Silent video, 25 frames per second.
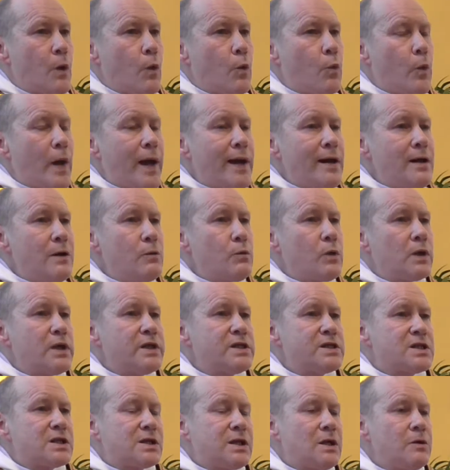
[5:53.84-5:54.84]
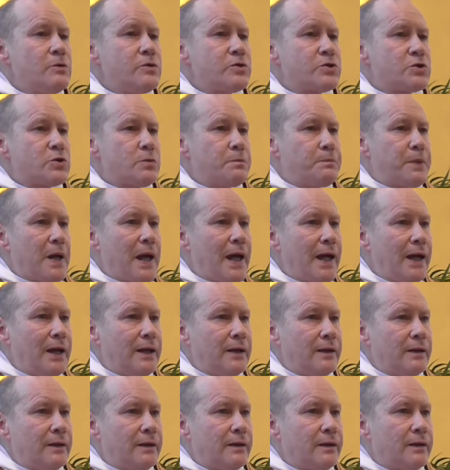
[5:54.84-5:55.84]
When one is close to
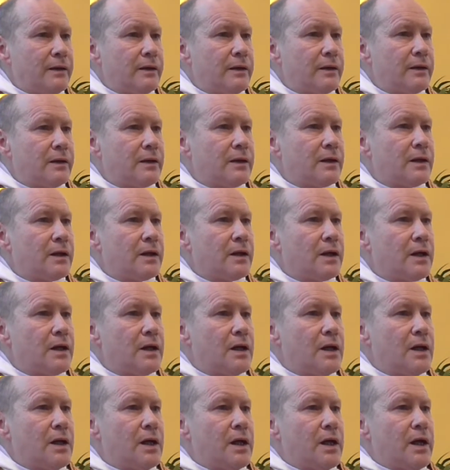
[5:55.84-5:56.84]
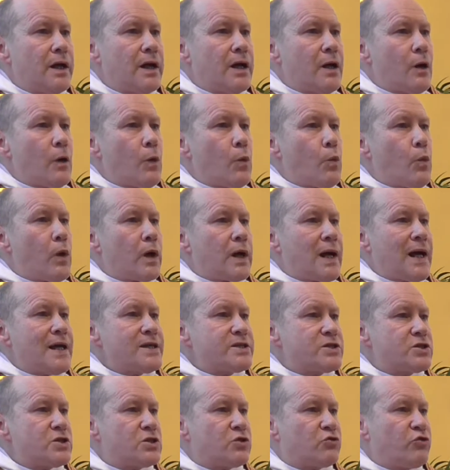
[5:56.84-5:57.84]
pain, one
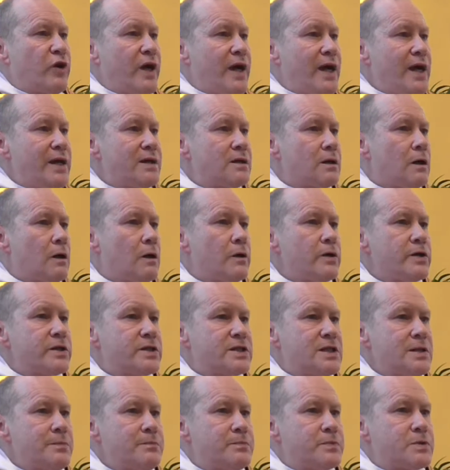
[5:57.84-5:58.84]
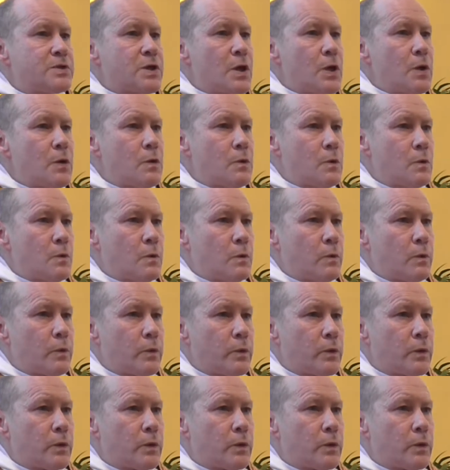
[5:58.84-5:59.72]
has to tread on tiptoe